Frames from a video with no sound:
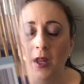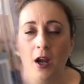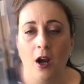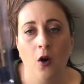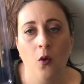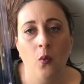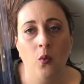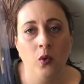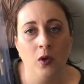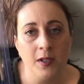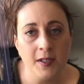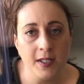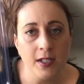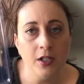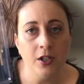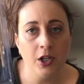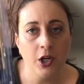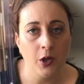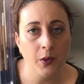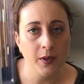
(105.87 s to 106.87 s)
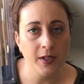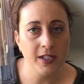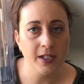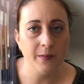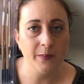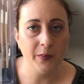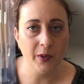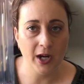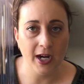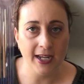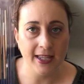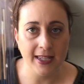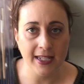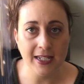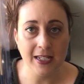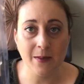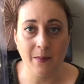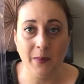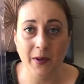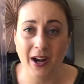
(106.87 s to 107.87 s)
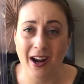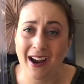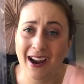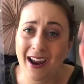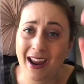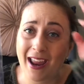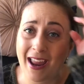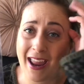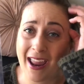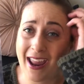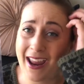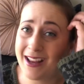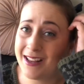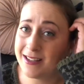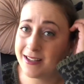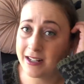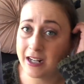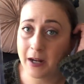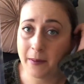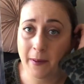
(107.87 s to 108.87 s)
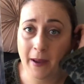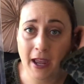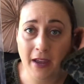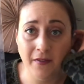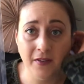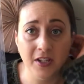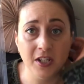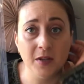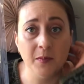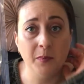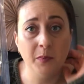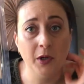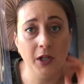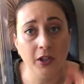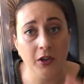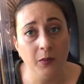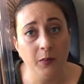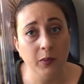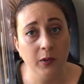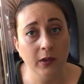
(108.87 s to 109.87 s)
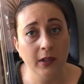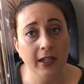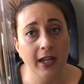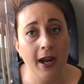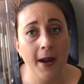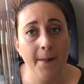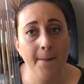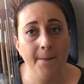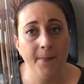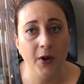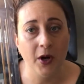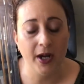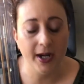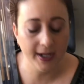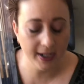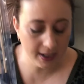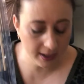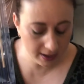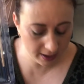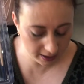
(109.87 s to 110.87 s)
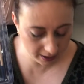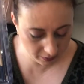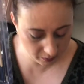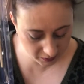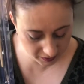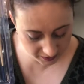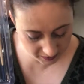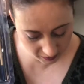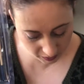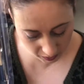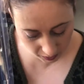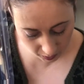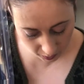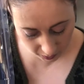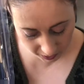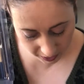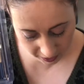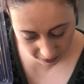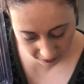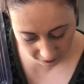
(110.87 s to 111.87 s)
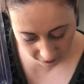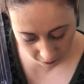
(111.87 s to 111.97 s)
I wasn't going to buy this, but I ended up having to bite the bullet and buy it. It was $3.